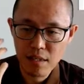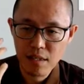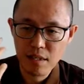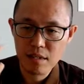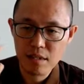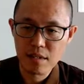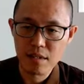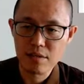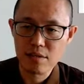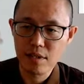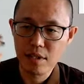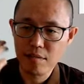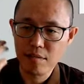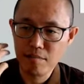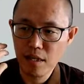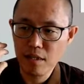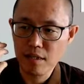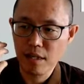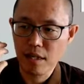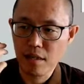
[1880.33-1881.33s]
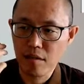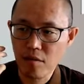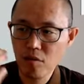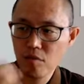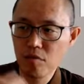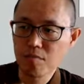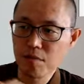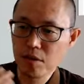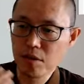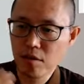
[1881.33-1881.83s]
The stigma that,
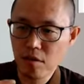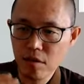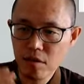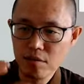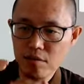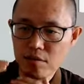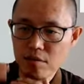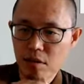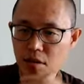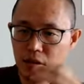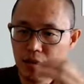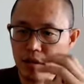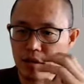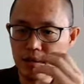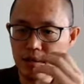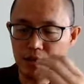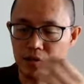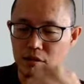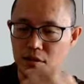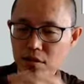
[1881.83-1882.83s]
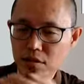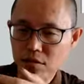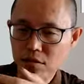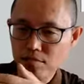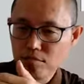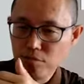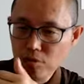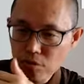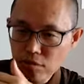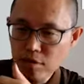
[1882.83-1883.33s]
because this is
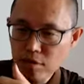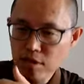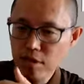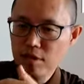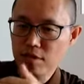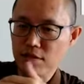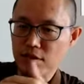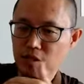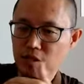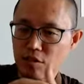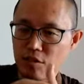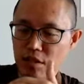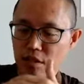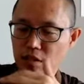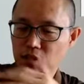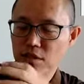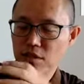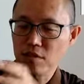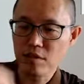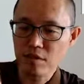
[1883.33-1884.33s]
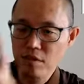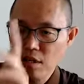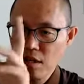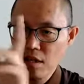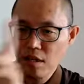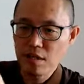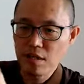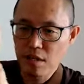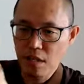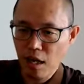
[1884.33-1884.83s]
Buddhist teaching, this is
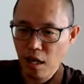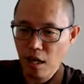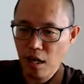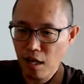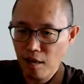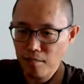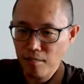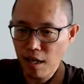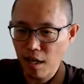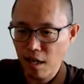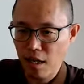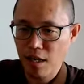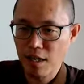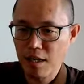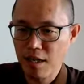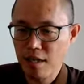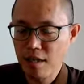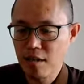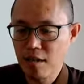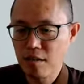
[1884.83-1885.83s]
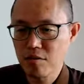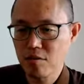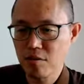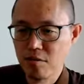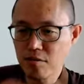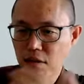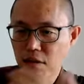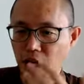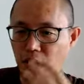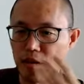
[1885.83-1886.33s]
Dharma,
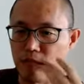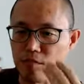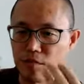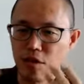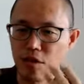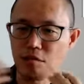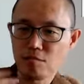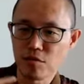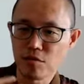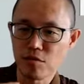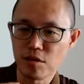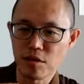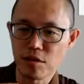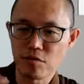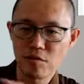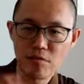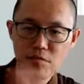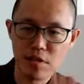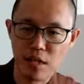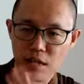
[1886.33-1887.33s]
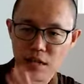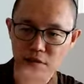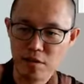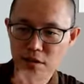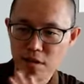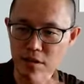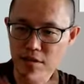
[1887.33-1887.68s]
so I'm not Buddhist, so cannot learn.